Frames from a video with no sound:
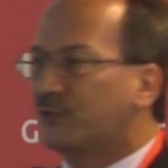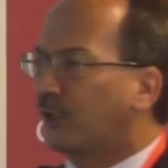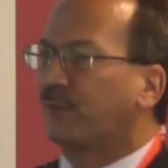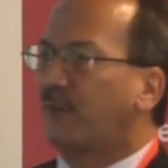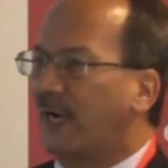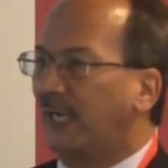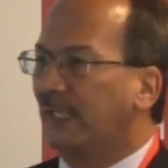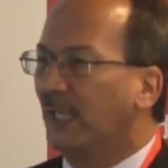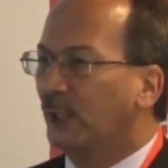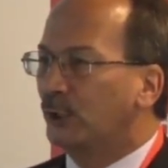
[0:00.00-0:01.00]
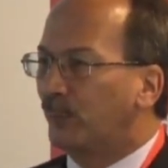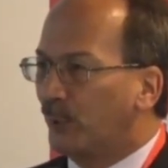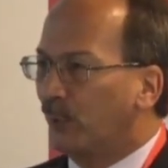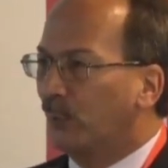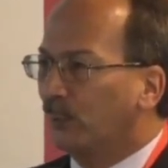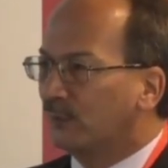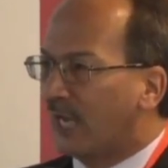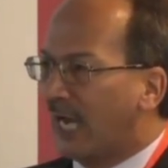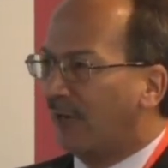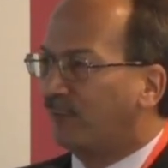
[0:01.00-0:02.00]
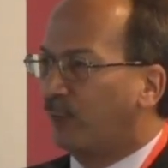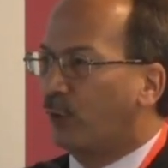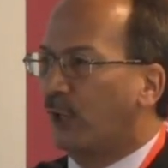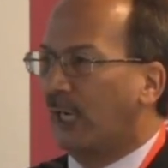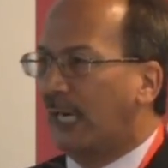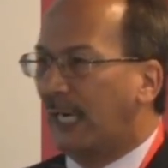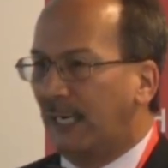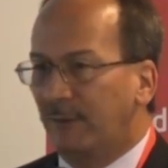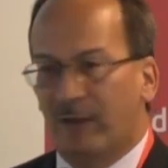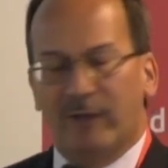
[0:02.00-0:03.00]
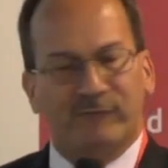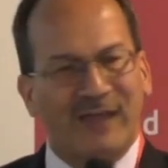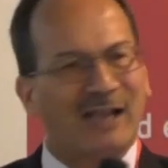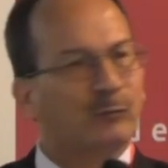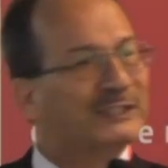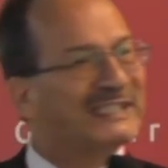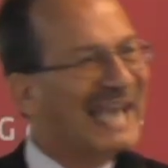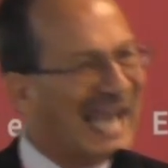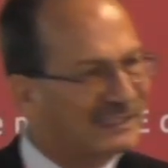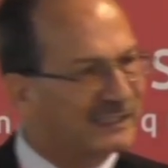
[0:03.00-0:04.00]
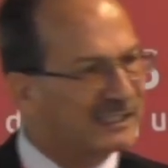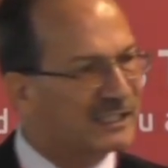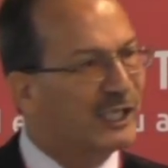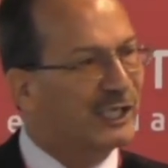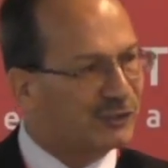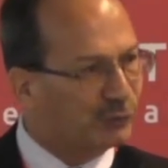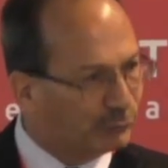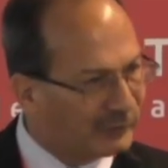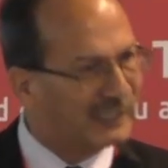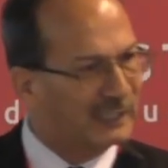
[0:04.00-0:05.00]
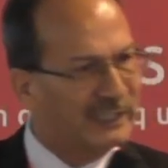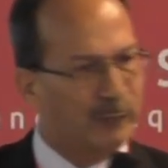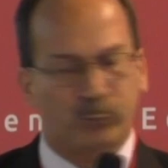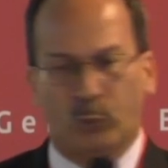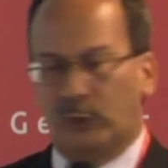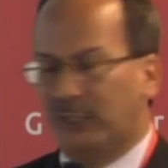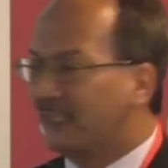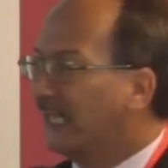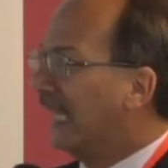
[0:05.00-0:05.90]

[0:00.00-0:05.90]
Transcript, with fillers: certifying the pools uh, for uh, faculty candidates is critically important.